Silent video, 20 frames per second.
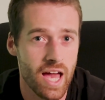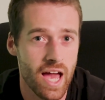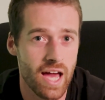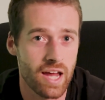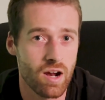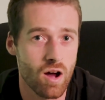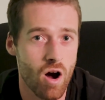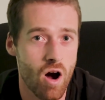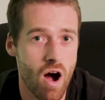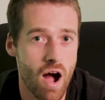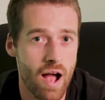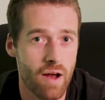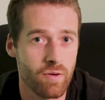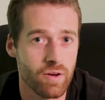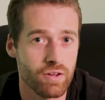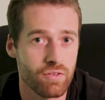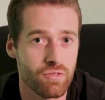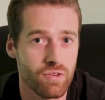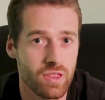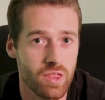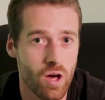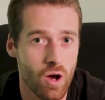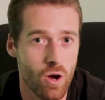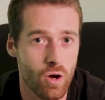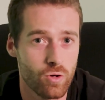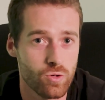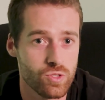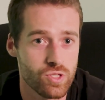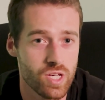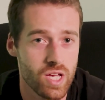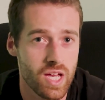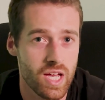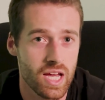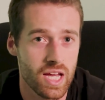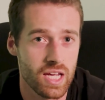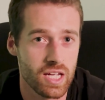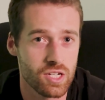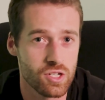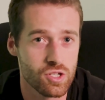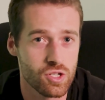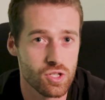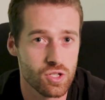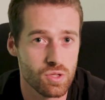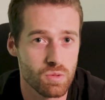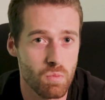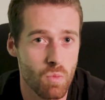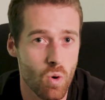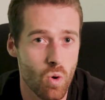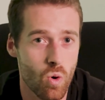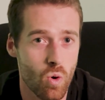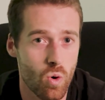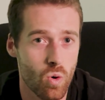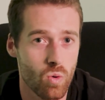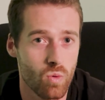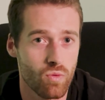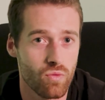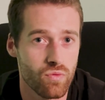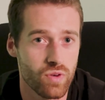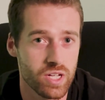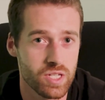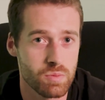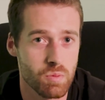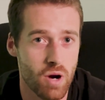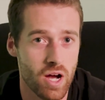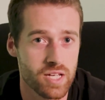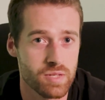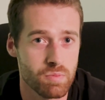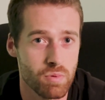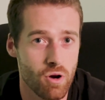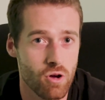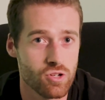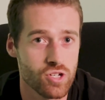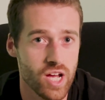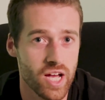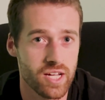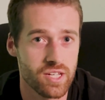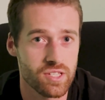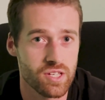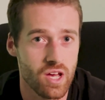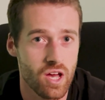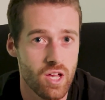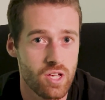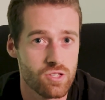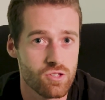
and hiring for those in small fixed price projects